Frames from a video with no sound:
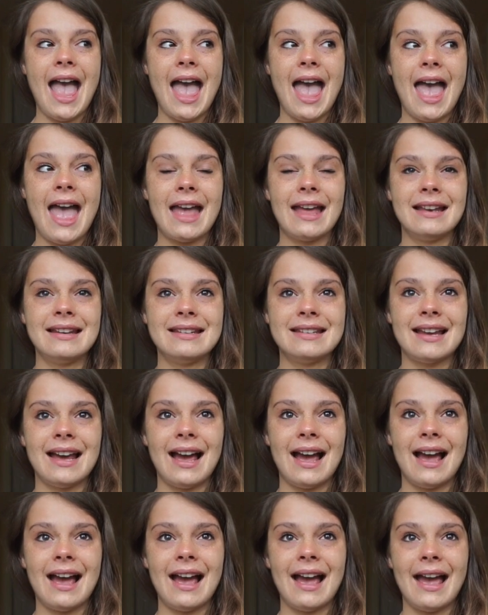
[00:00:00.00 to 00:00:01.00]
And
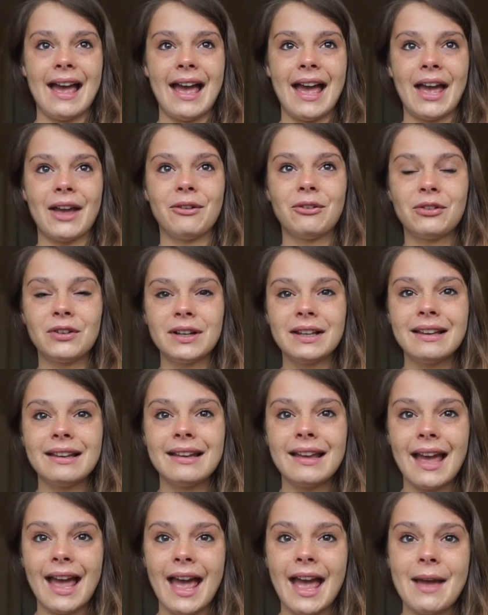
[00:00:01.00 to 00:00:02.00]
I
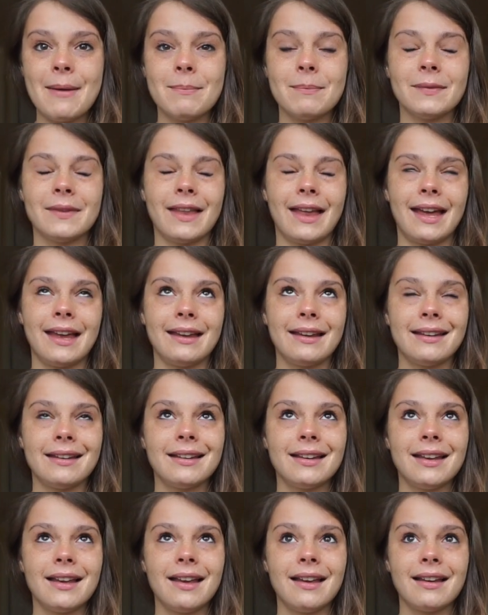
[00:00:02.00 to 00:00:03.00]
really am like
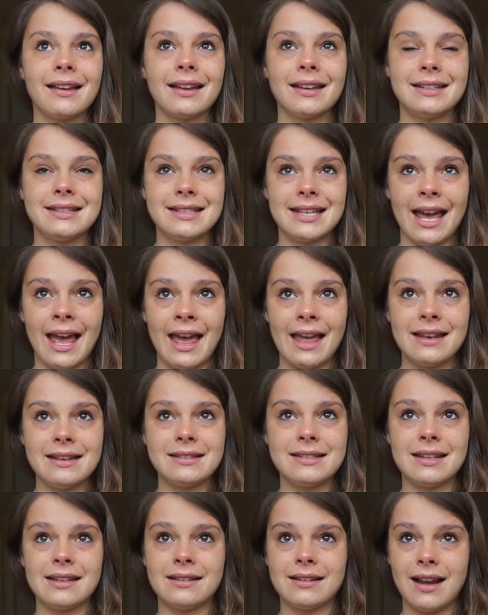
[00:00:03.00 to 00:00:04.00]

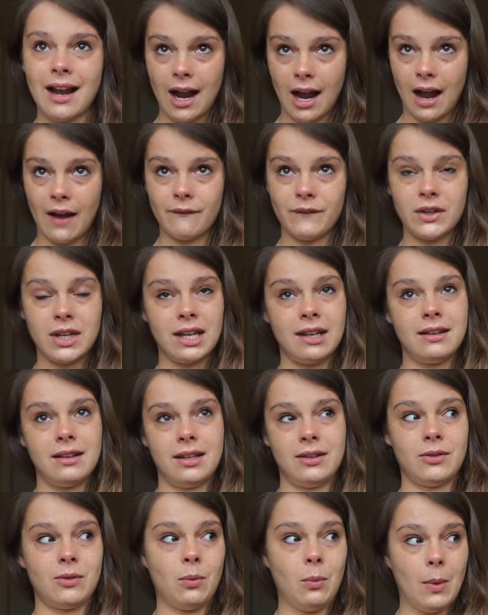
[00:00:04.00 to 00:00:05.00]
content and confident
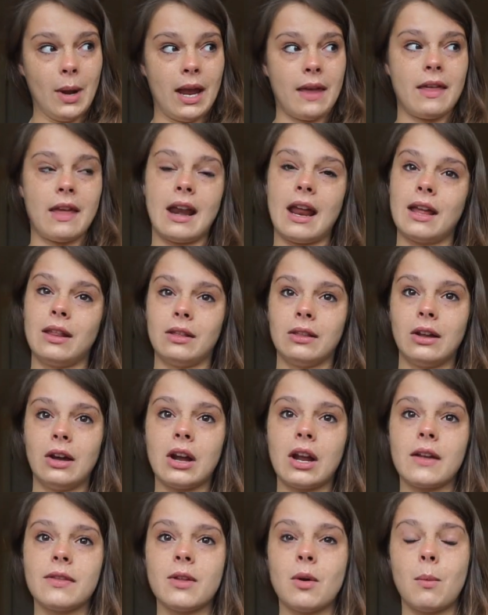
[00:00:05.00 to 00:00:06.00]
in the way that I
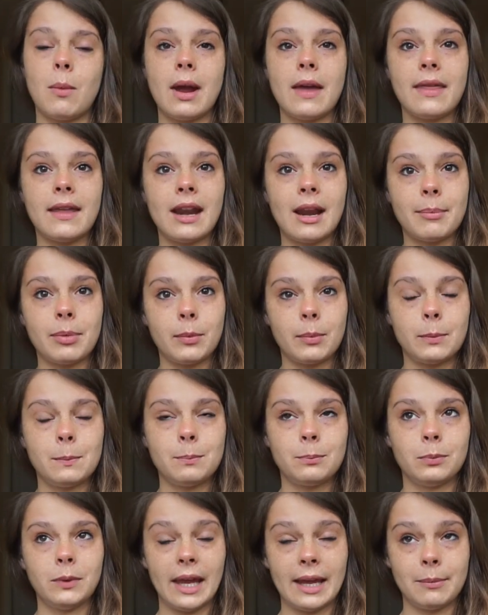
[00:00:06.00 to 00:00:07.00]
look, in the way that I
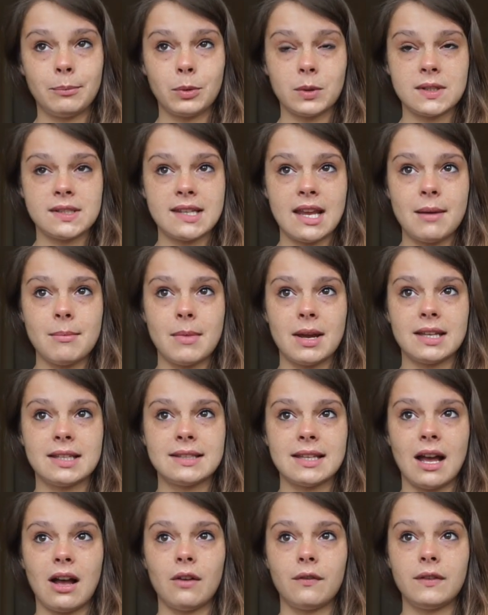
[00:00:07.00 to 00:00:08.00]
like present
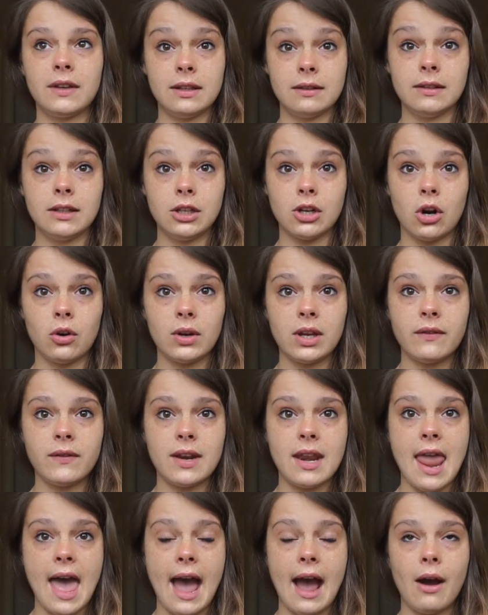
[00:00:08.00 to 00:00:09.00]
myself, you know,
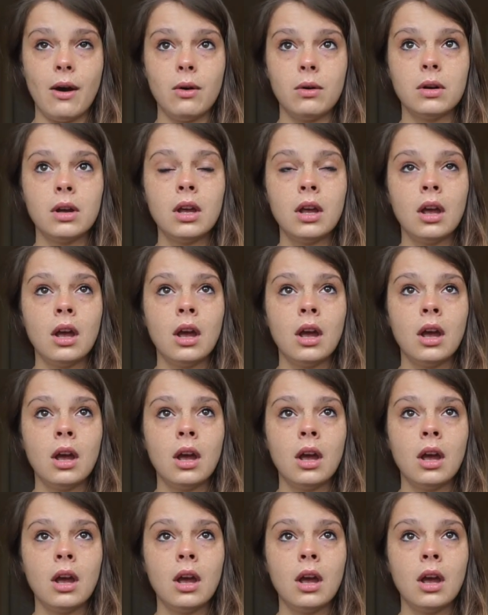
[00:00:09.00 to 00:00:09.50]
even now.